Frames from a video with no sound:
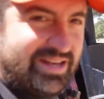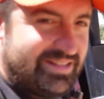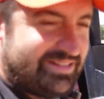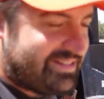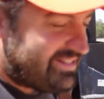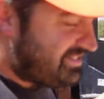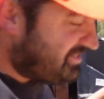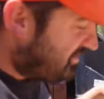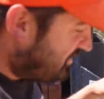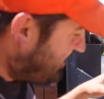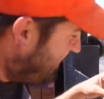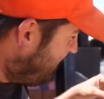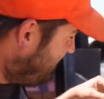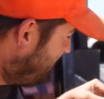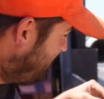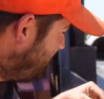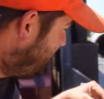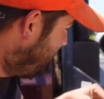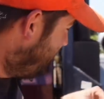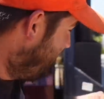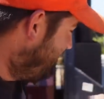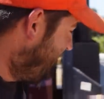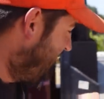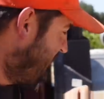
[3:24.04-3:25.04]
It's still kind of
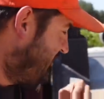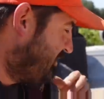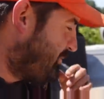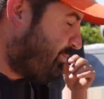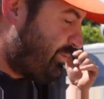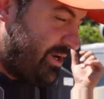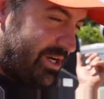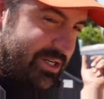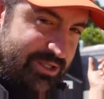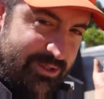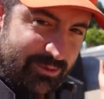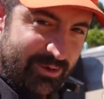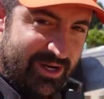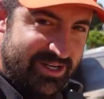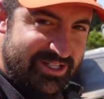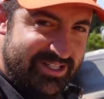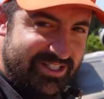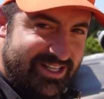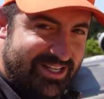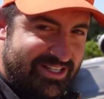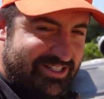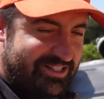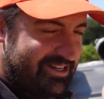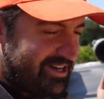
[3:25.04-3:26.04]
dirty. I just pressure washed
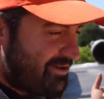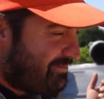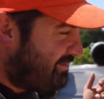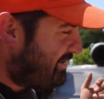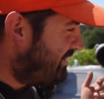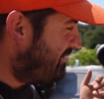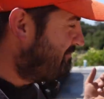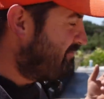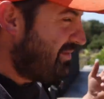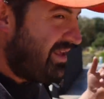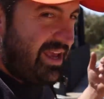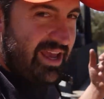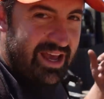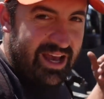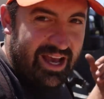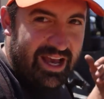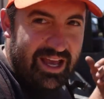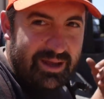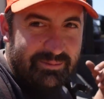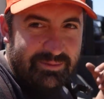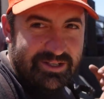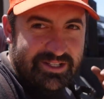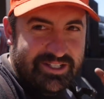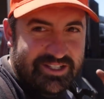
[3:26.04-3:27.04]
it yesterday, but
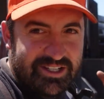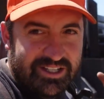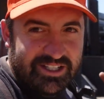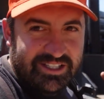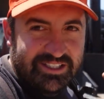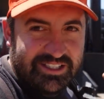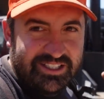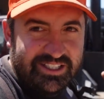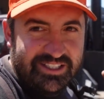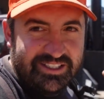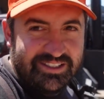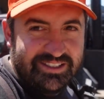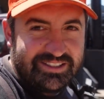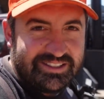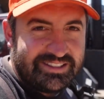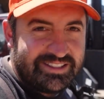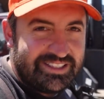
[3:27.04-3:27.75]
I'm going to start cleaning this